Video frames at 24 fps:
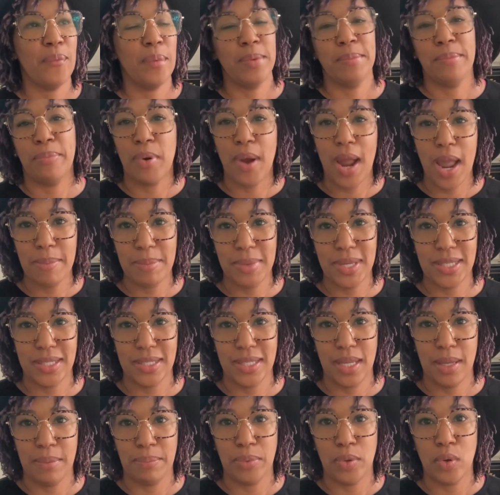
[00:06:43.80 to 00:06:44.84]
Prime
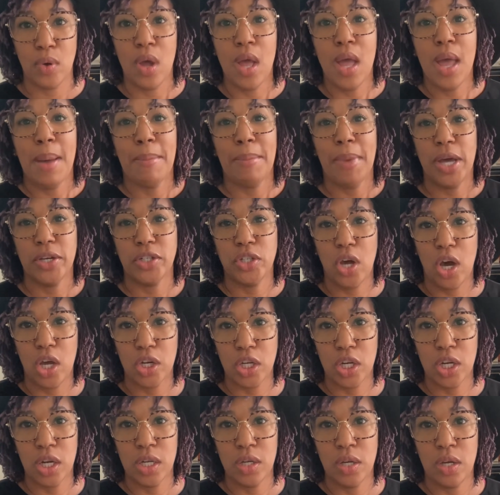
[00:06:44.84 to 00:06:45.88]
example, my
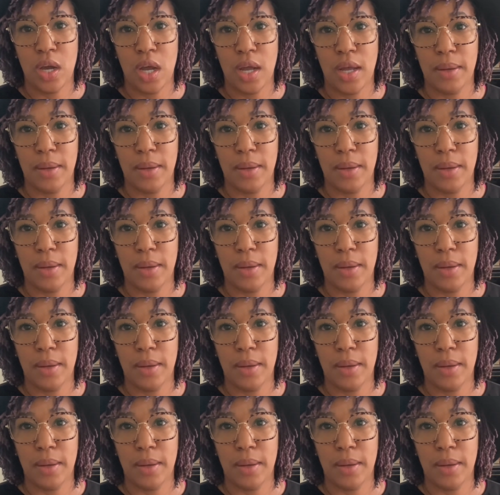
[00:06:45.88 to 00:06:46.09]
daughter